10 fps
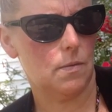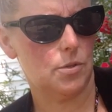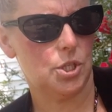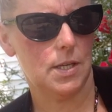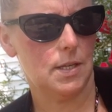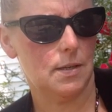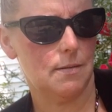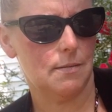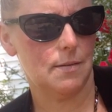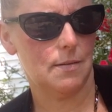
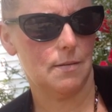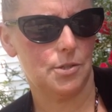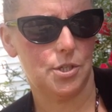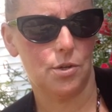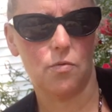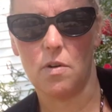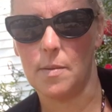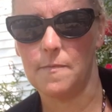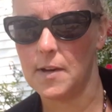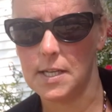she grew up
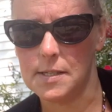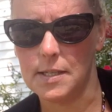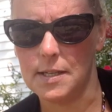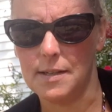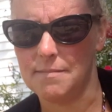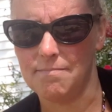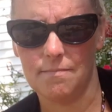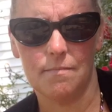feisty and,